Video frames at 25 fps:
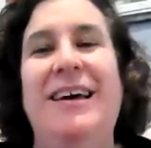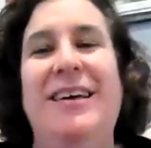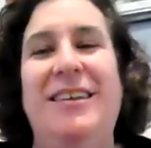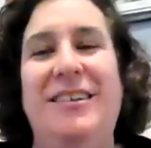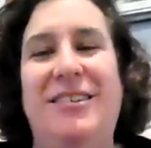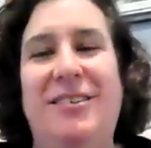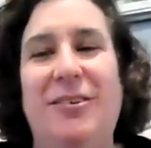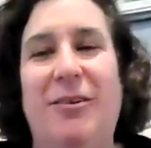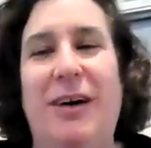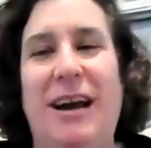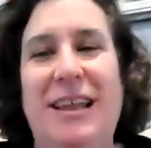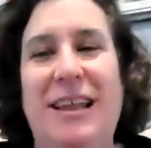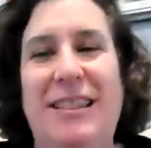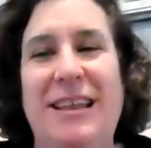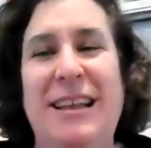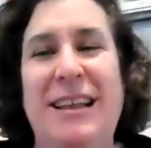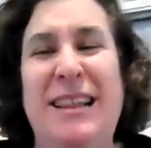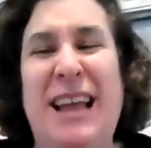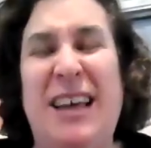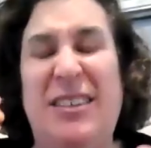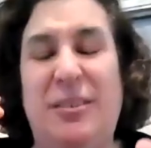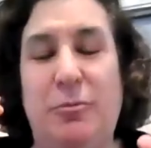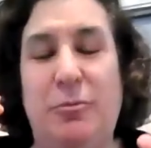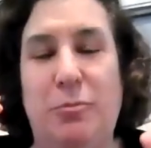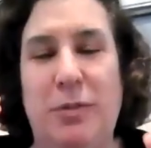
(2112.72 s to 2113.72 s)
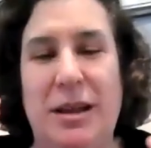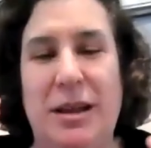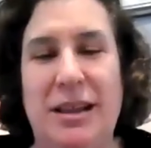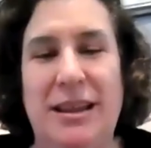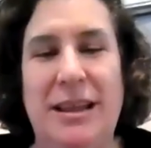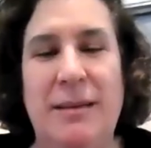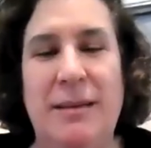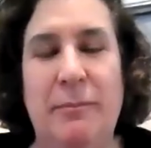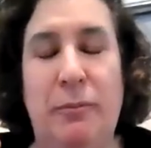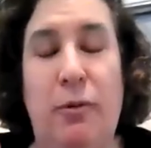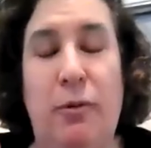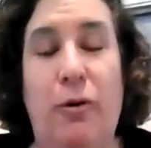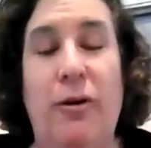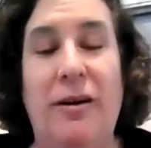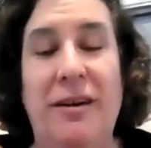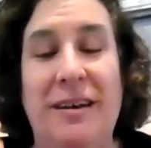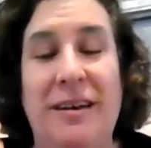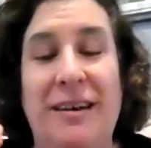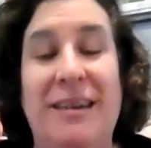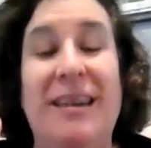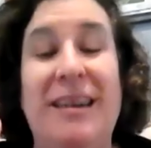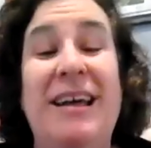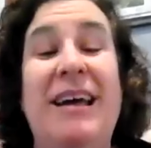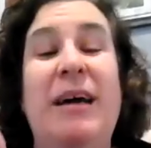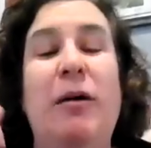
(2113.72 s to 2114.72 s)
so i think that's really
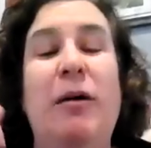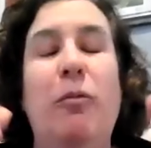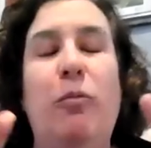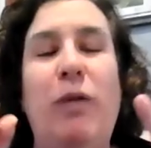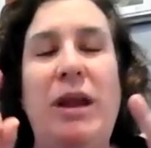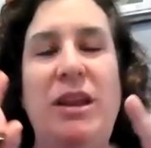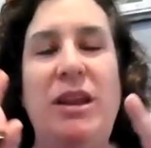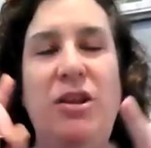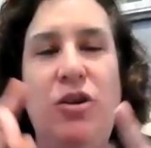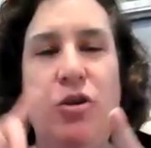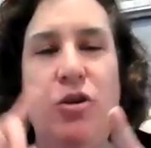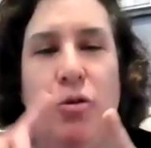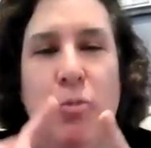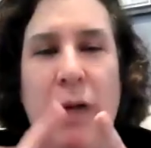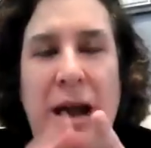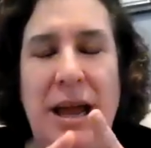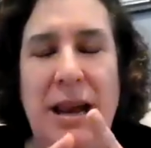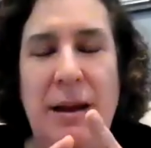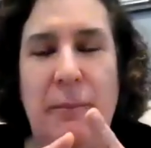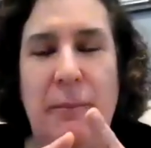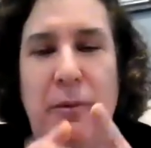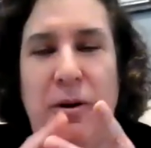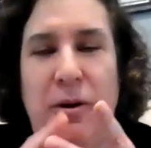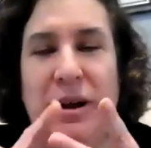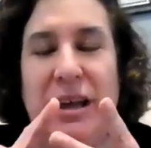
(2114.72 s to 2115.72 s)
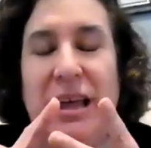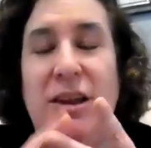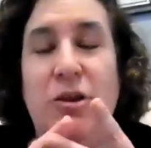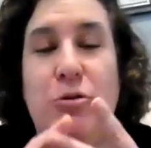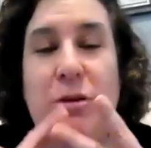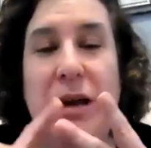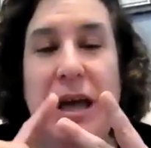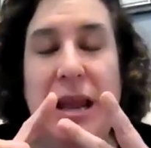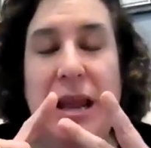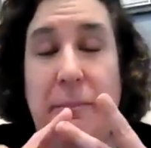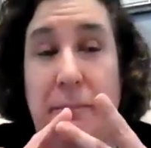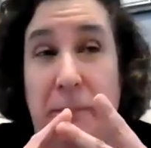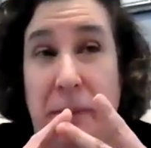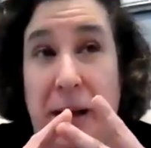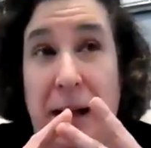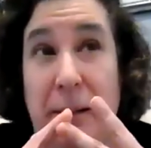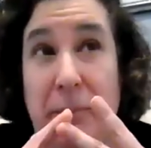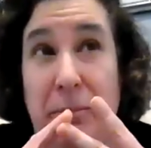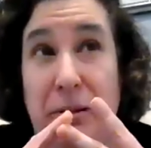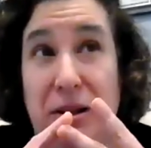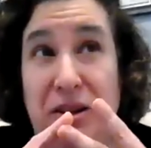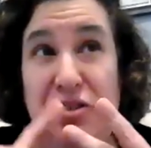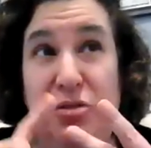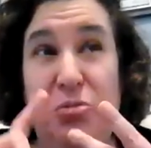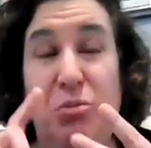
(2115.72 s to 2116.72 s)
important when you write a book and you get it
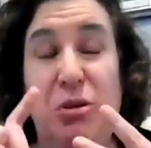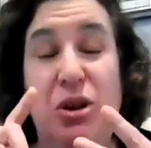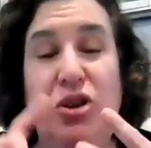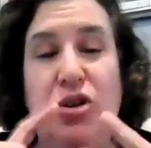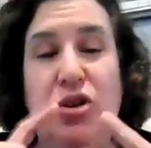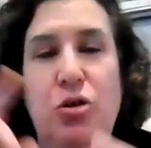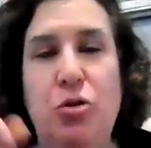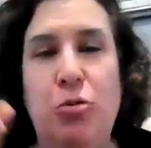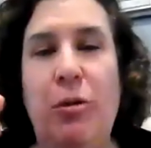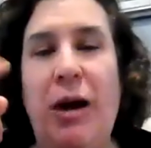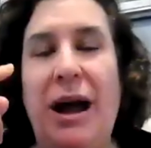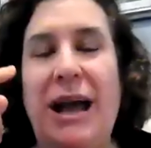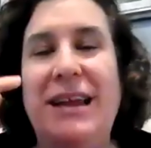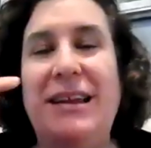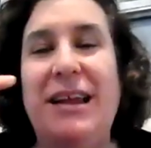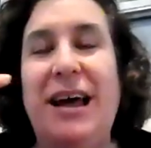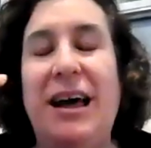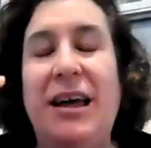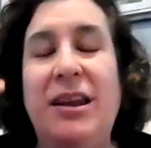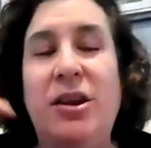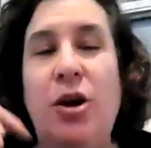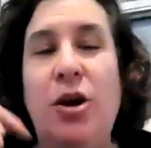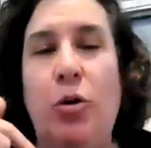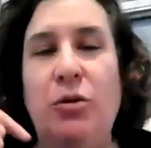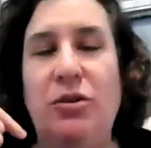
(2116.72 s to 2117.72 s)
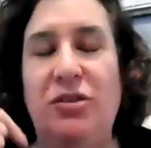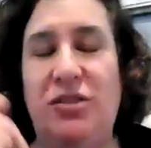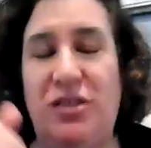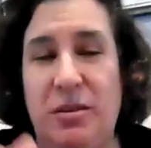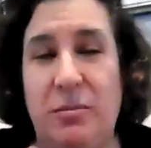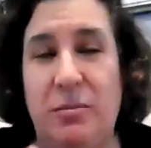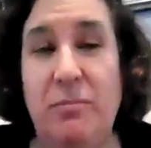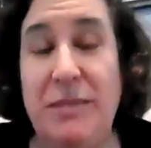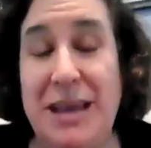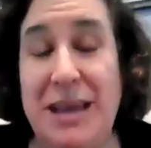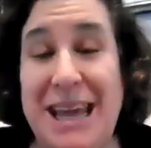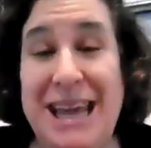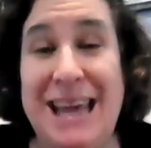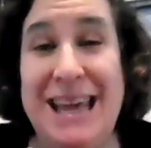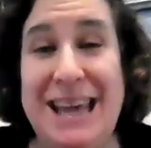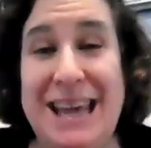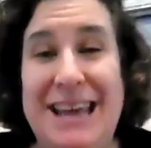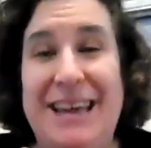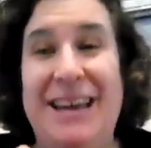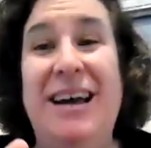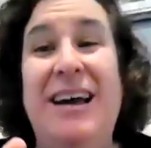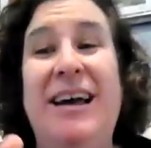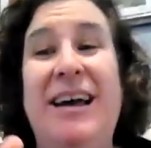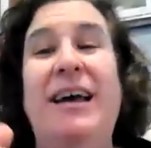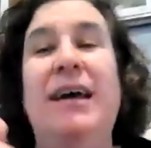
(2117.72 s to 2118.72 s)
published would you write a note to
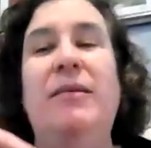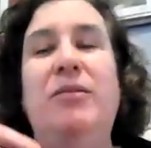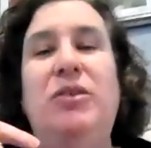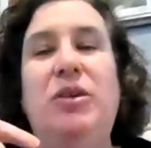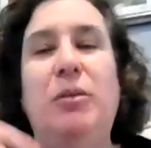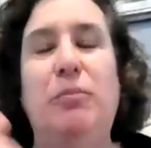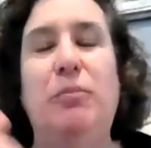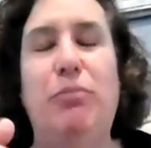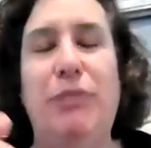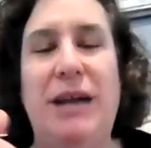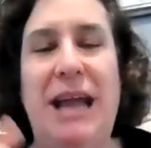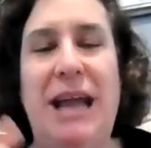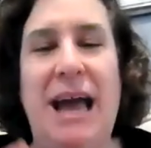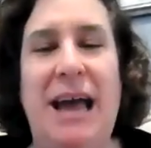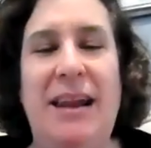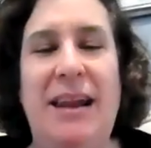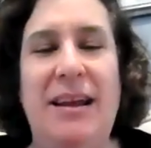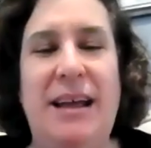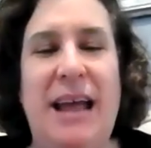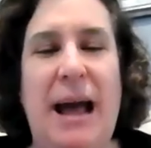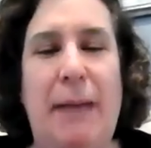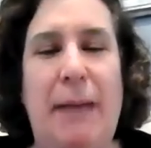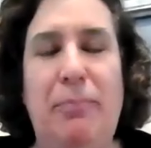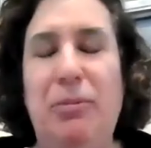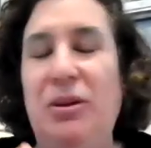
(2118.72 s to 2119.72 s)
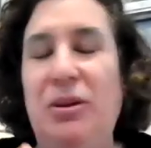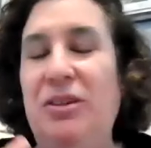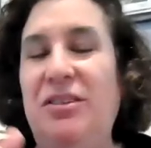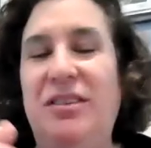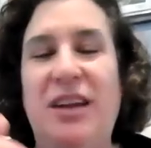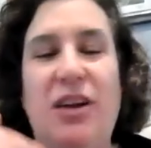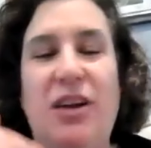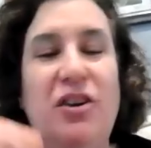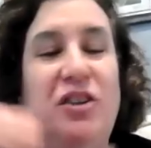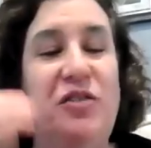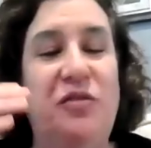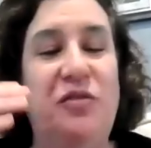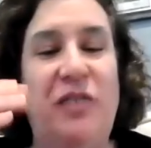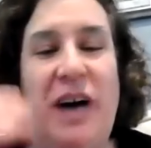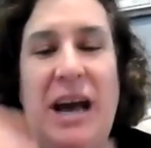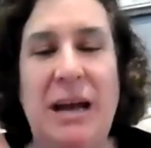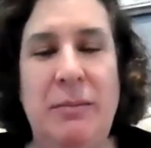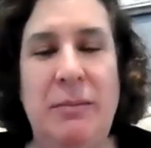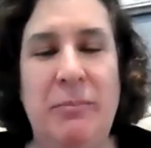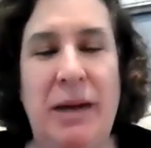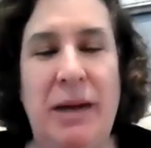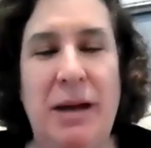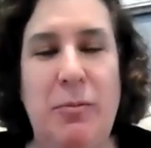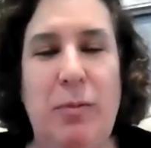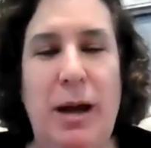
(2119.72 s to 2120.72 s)
me to brianna caplan sayres find
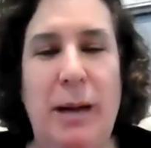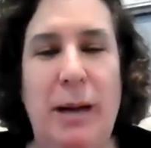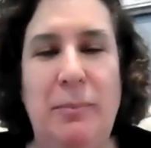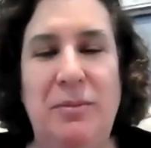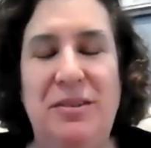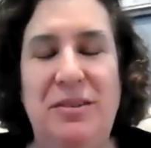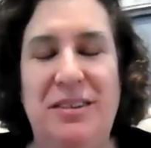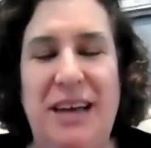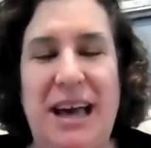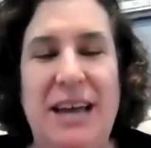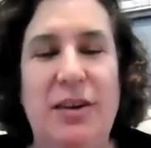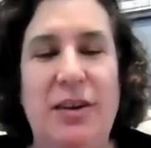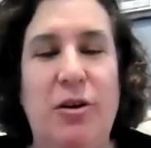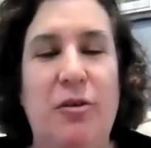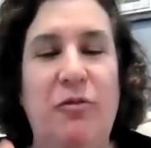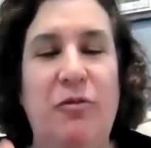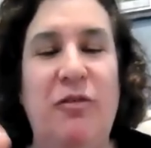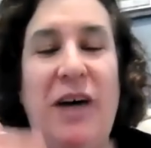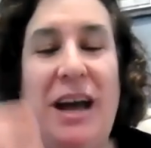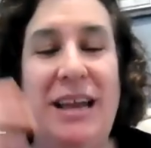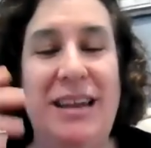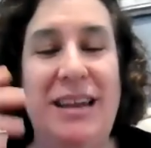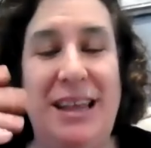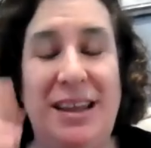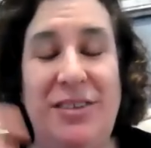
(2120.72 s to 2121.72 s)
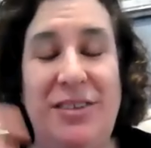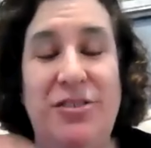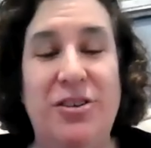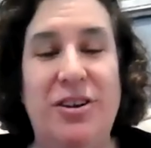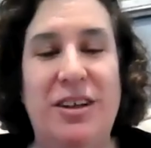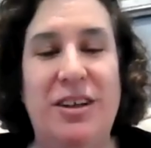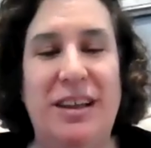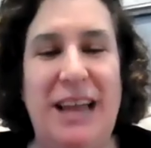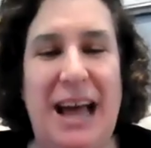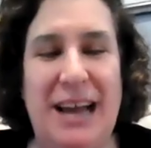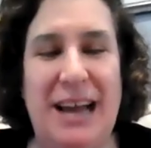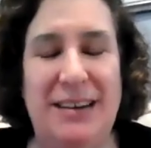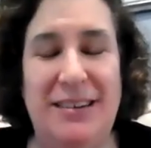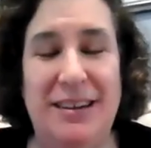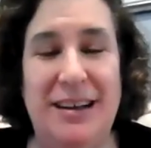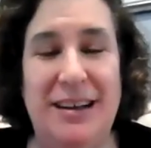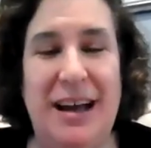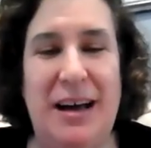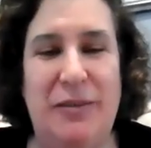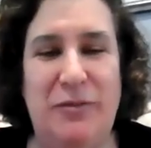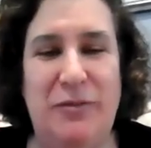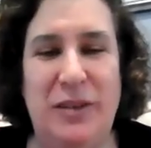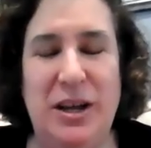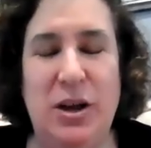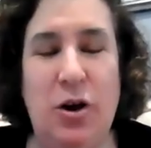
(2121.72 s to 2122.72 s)
my website or find intergalactic
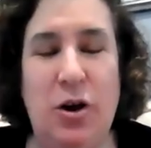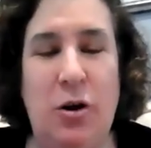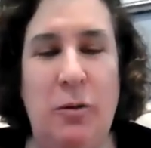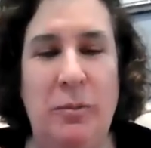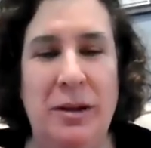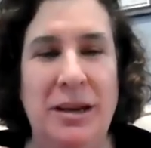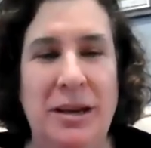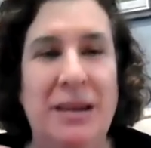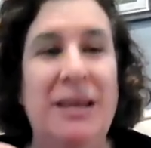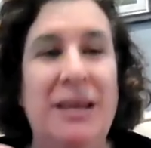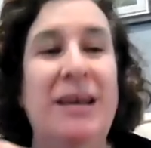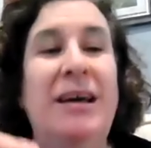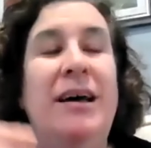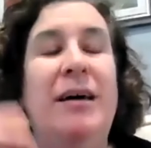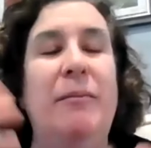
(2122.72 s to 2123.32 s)
afikoman,